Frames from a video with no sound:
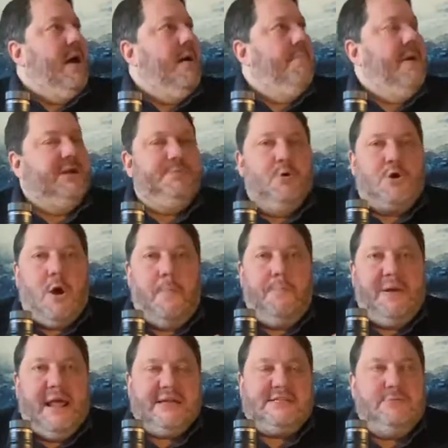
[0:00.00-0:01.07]
much more
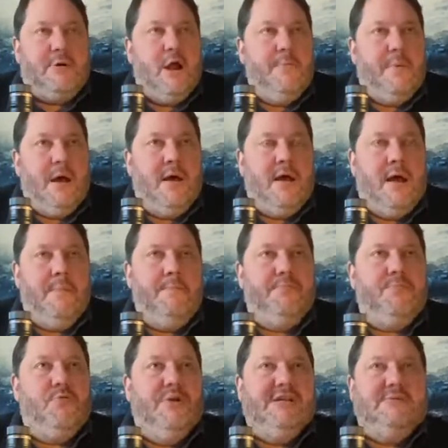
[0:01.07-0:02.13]
complex aroma.
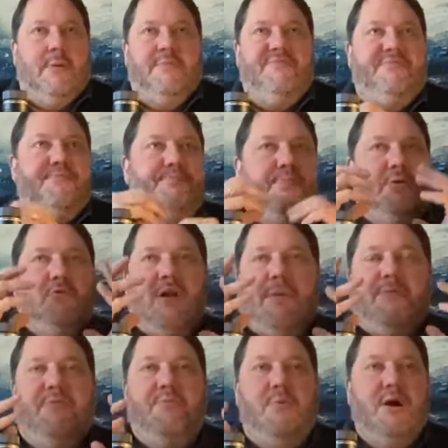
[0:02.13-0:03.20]
The reason I'm
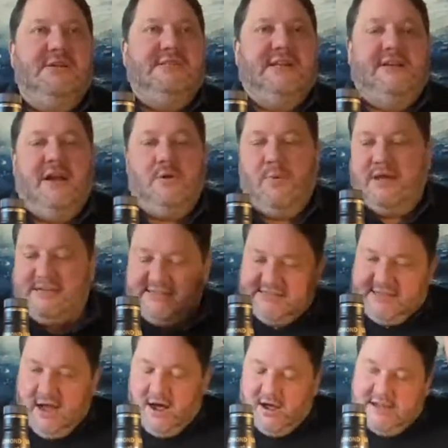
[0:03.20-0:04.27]
grabbing for words is I don't know where to
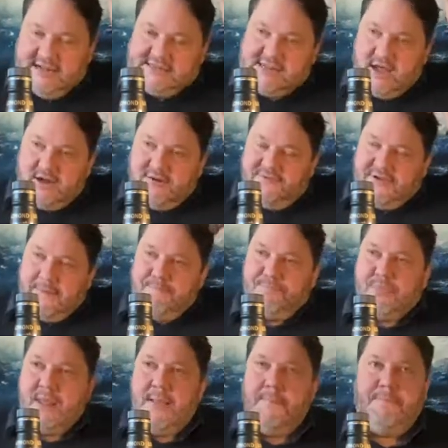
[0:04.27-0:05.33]
start. It's kind of
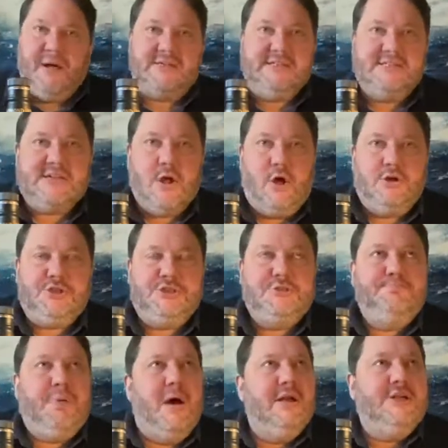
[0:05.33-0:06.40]

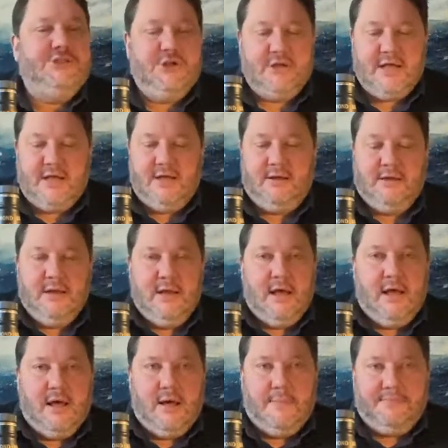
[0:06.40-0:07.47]
butterscotch, barley sugar.
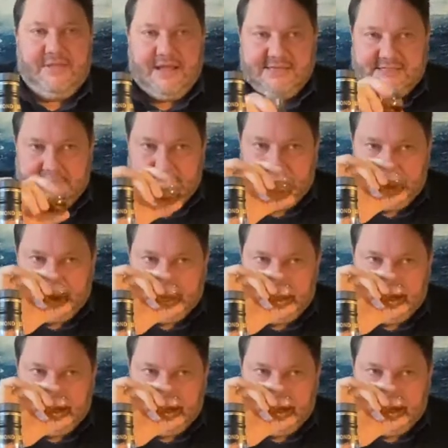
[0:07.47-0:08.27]
There's some